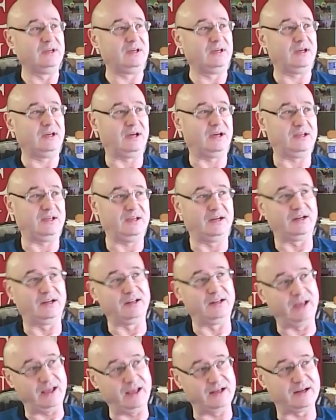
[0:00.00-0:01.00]
A year
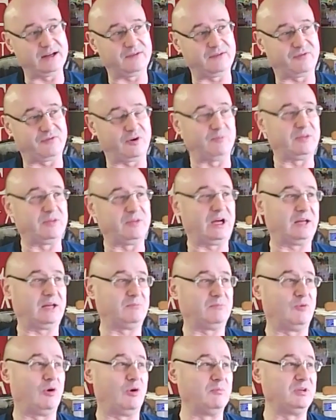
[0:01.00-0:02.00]
later, from that
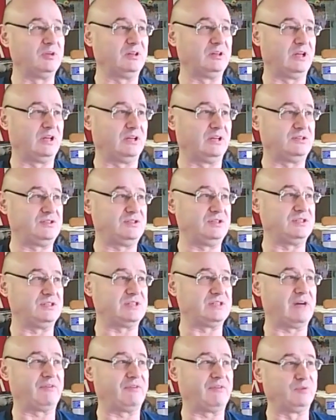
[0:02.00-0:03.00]
moment that she
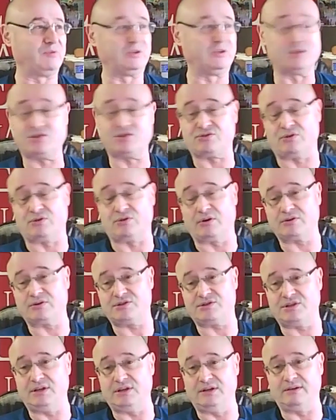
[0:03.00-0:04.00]
suffered with the stroke,
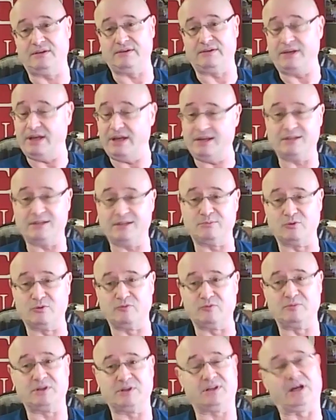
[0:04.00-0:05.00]
she regained the
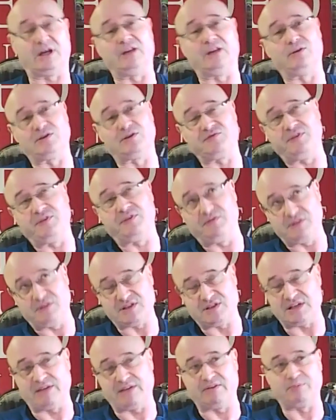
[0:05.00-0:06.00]
movement. I lost
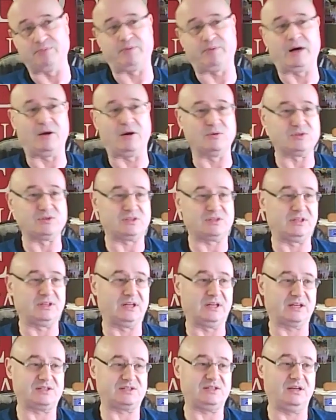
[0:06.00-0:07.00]
fifty-seven pounds the
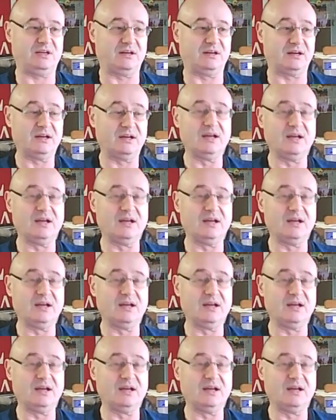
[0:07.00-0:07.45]
next year.